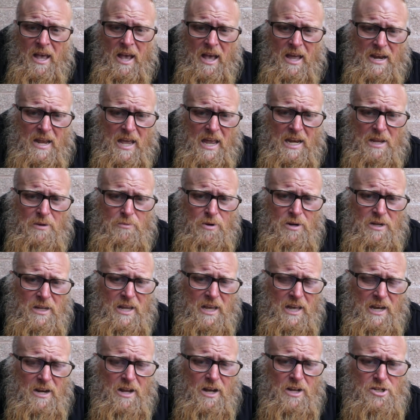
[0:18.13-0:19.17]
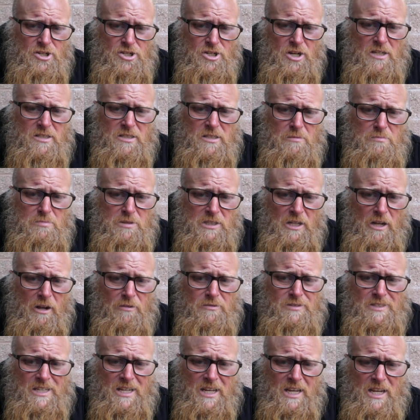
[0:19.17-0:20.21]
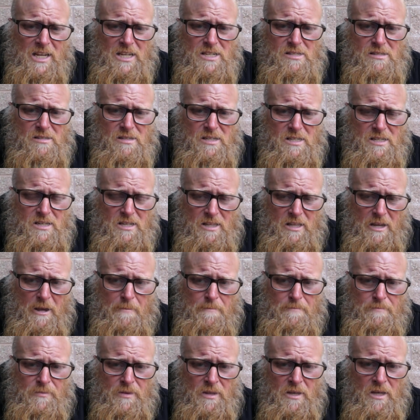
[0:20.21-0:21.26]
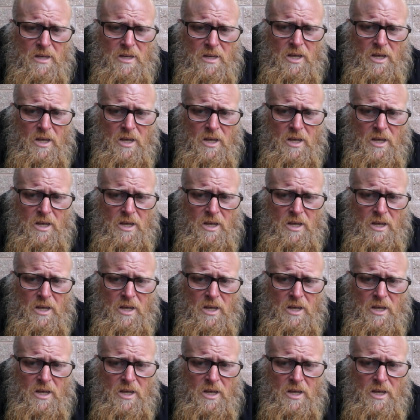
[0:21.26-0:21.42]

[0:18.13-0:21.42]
and anyone can adjust themselves easily to them.